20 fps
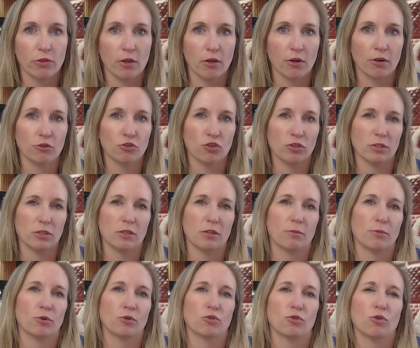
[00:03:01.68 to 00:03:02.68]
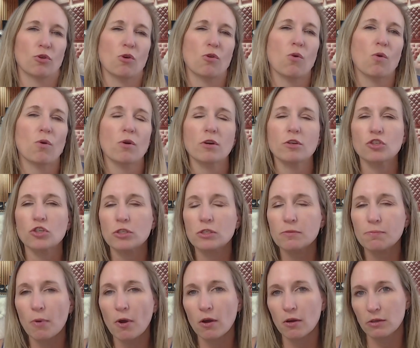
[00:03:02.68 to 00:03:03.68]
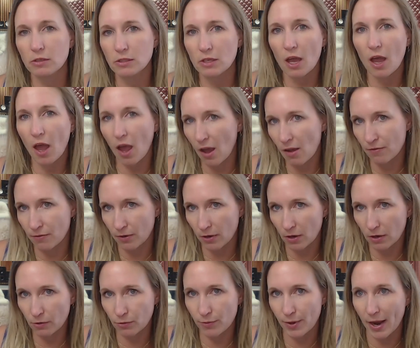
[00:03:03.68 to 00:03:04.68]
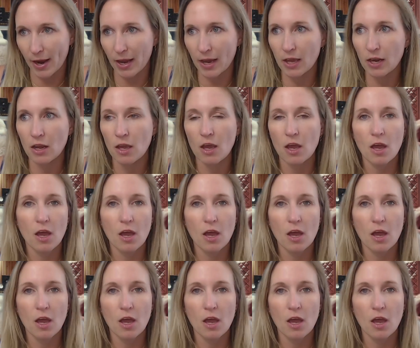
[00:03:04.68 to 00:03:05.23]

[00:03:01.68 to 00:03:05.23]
think are just the most gorgeous parts ever, right?